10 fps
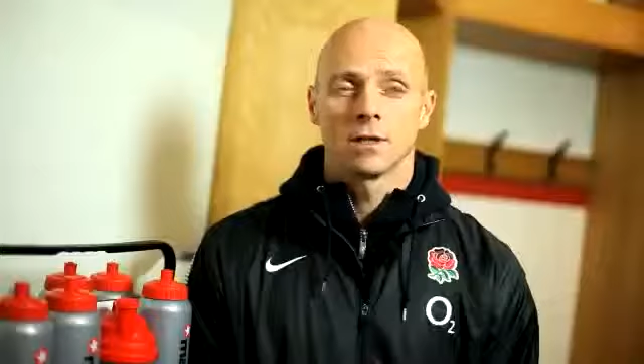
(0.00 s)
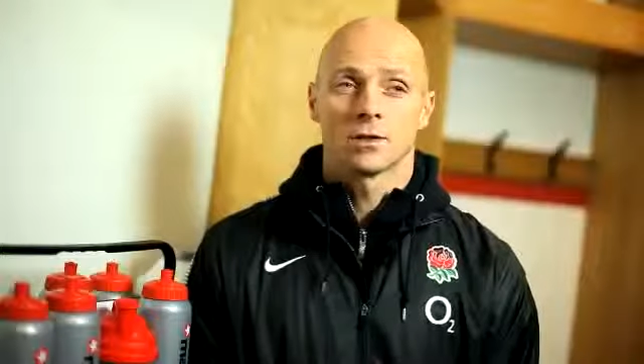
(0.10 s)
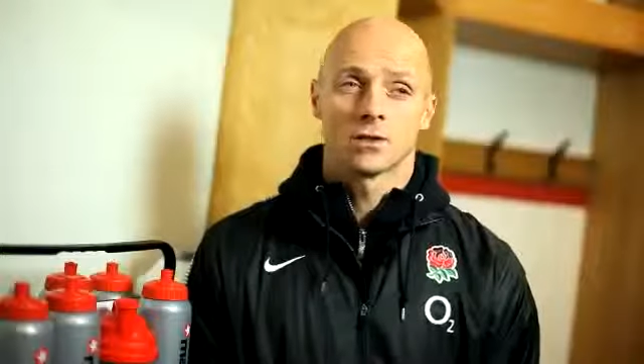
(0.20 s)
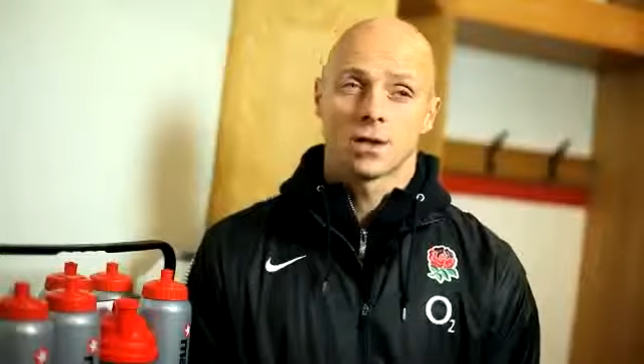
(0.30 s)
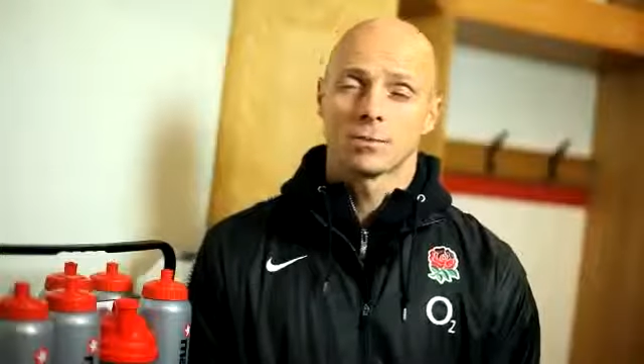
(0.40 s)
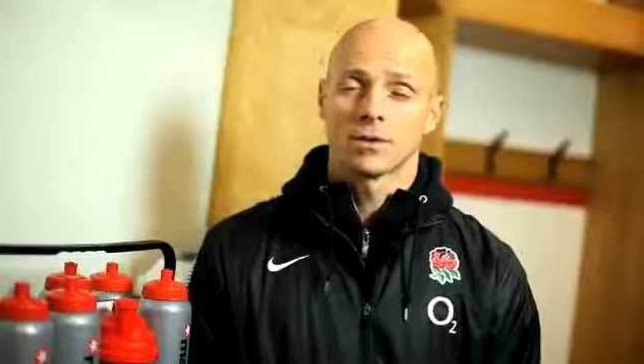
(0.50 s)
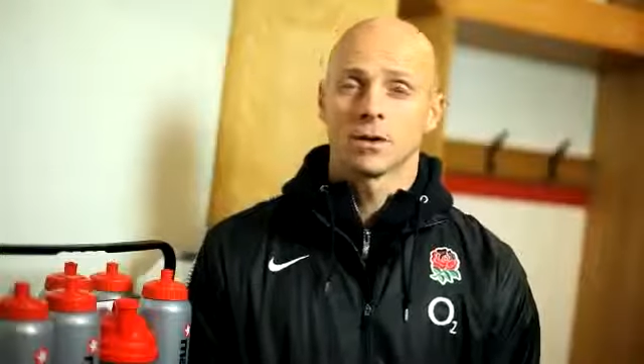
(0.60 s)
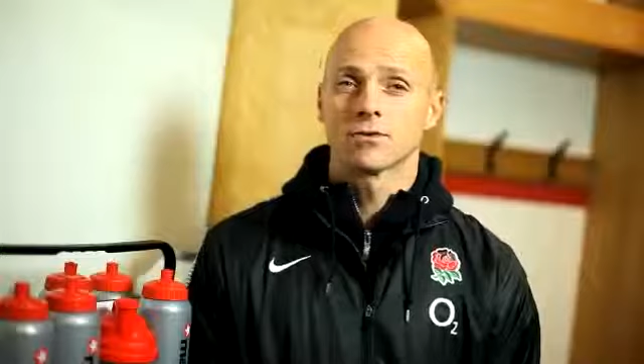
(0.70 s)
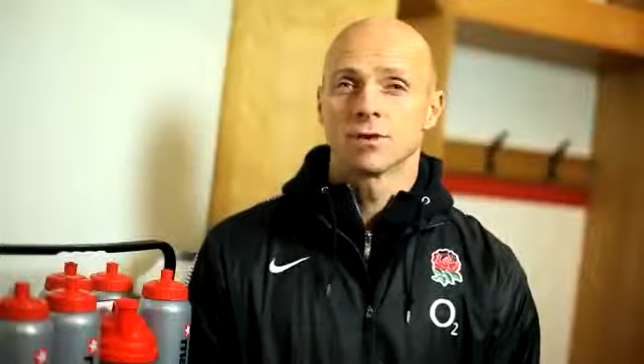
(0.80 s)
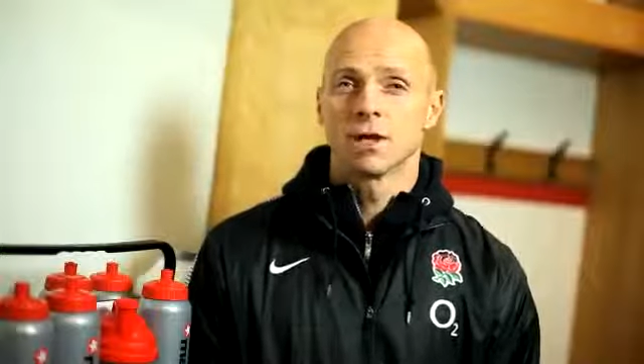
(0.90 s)
It does a couple of
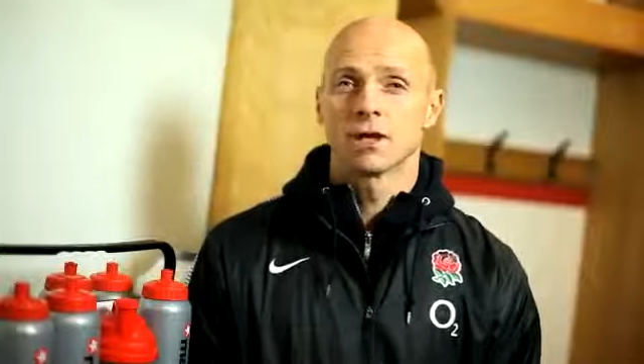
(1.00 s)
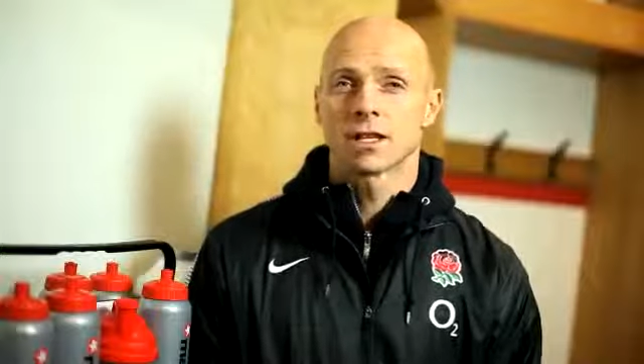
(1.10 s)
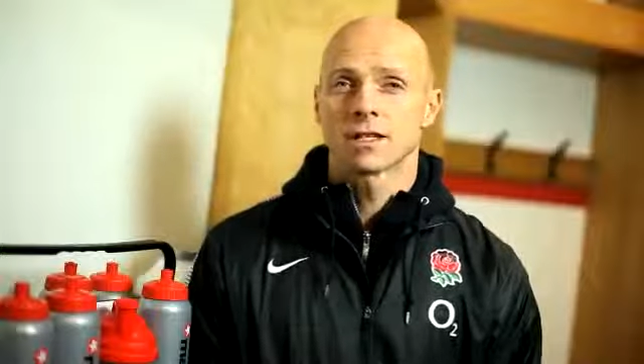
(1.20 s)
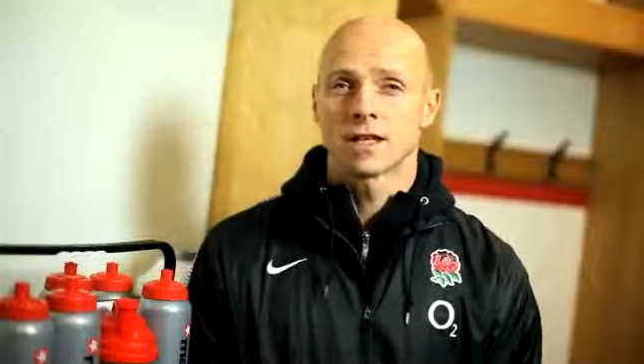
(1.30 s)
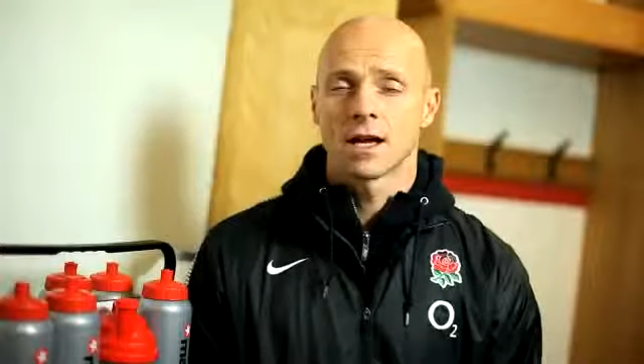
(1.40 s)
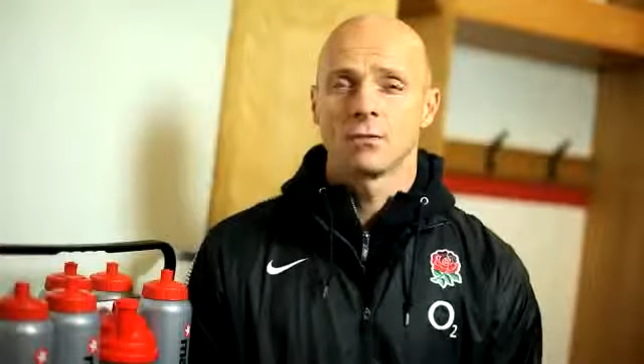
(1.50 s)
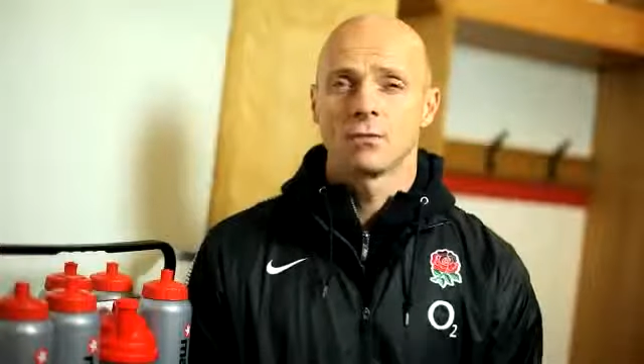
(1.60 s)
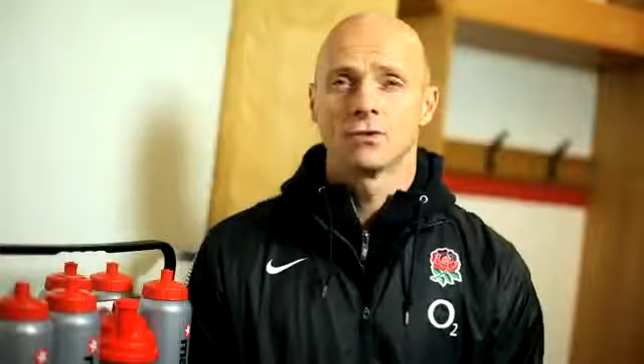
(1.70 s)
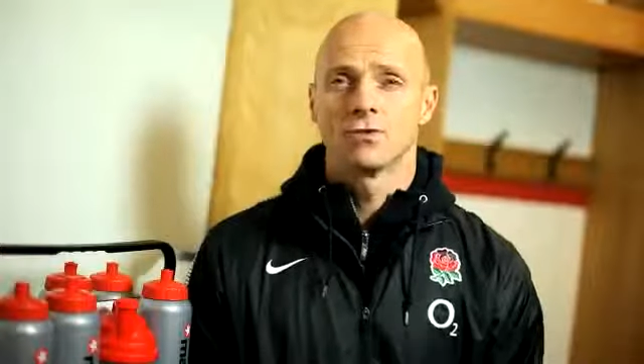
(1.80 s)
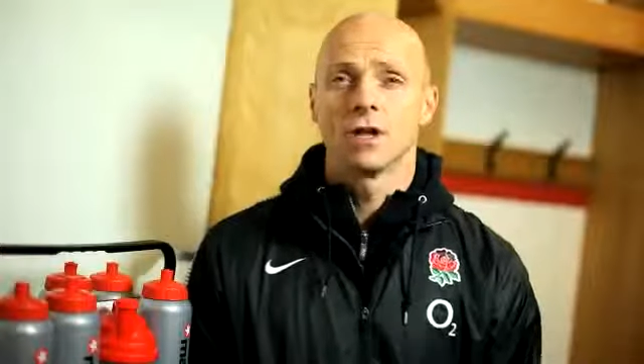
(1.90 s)
things really. I guess it
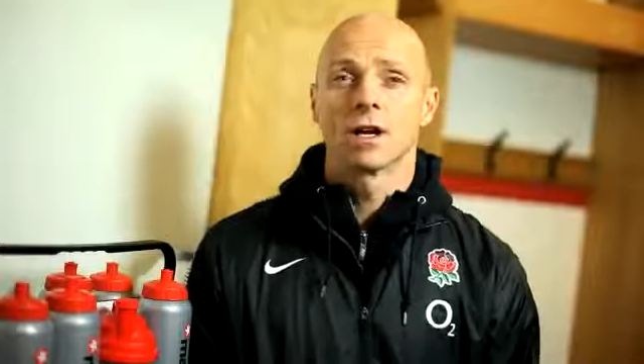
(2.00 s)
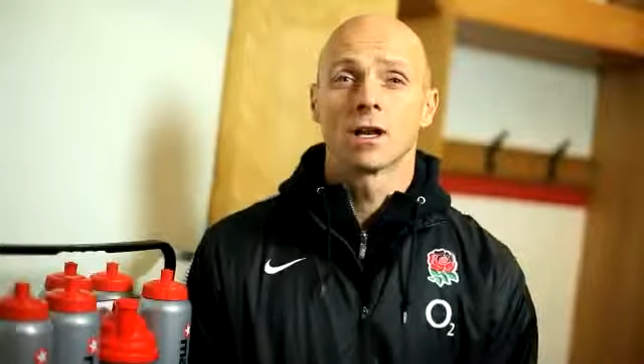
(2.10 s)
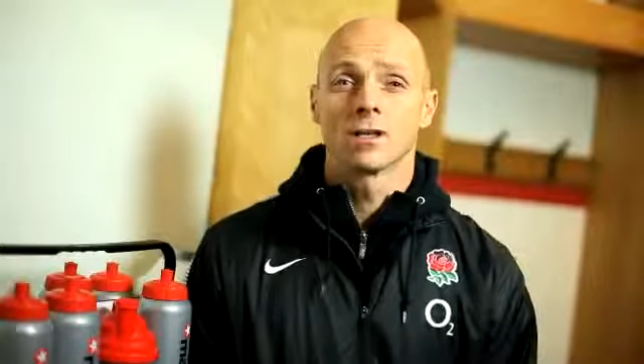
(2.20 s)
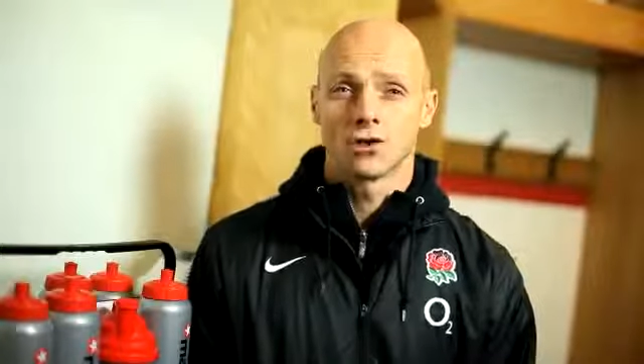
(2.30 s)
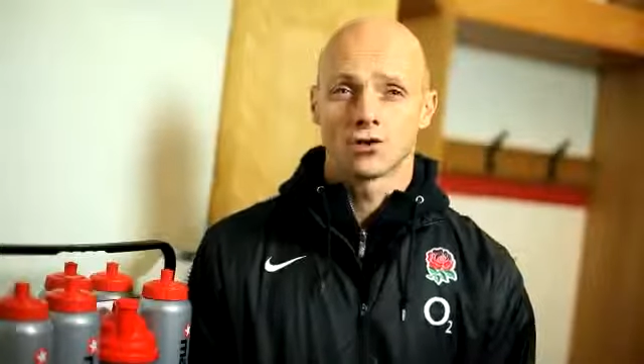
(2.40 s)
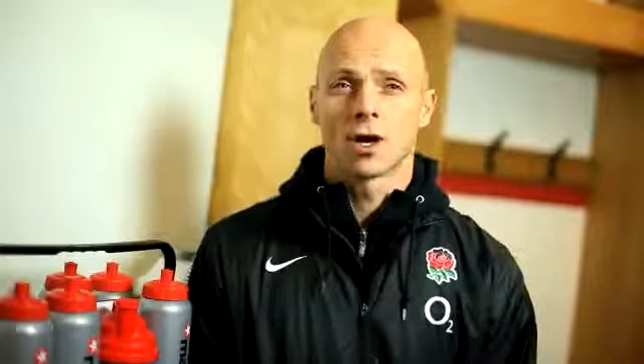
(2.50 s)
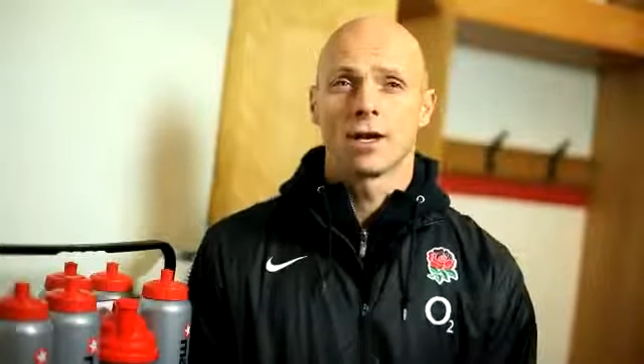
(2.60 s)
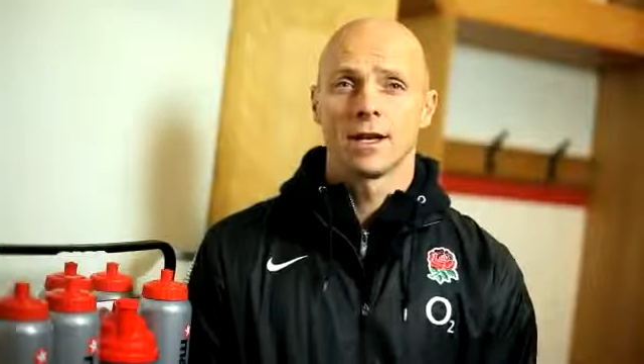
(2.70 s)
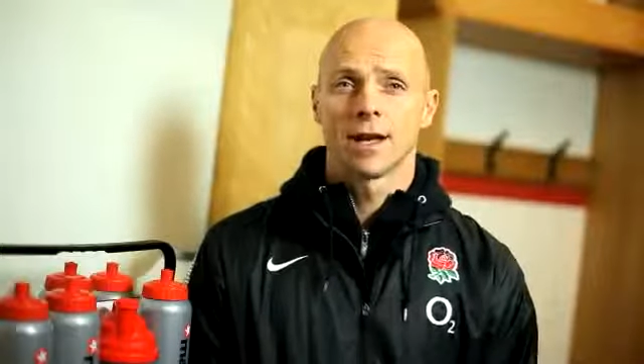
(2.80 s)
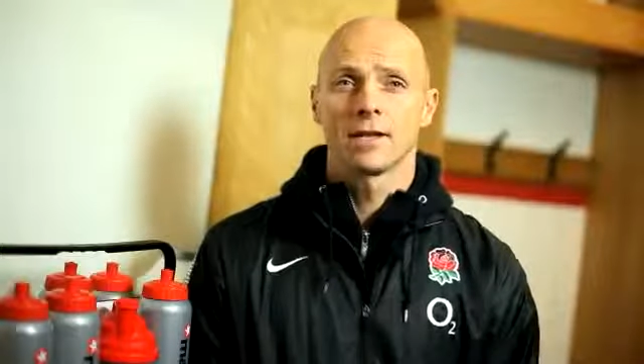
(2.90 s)
helps you realise your
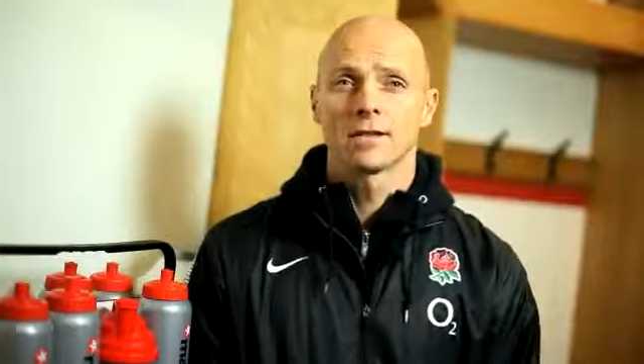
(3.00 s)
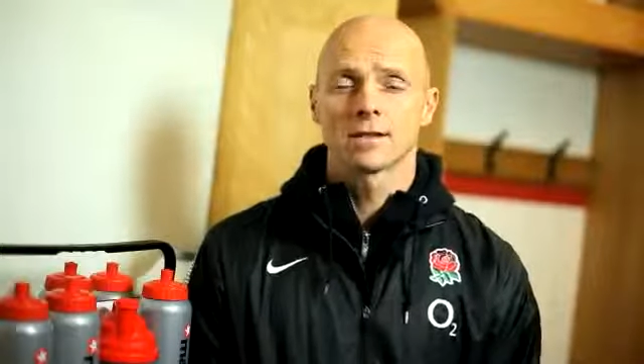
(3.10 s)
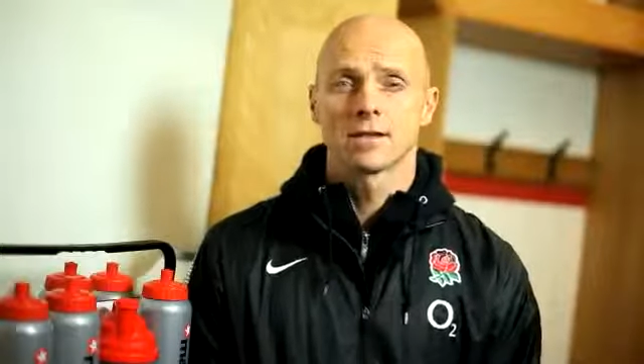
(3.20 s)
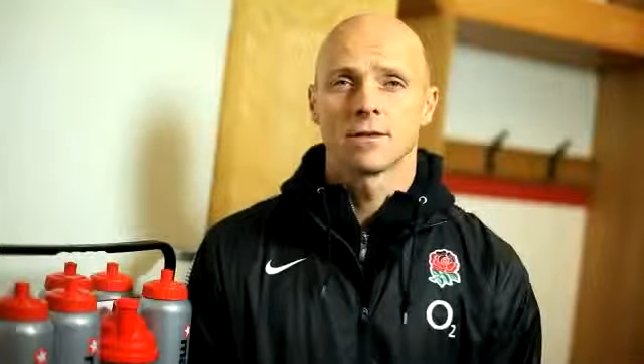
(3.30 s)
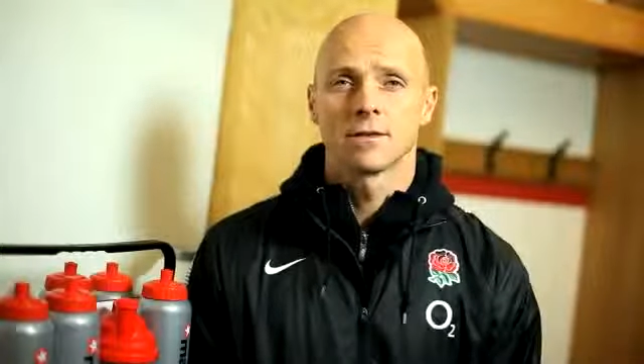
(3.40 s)
training gains.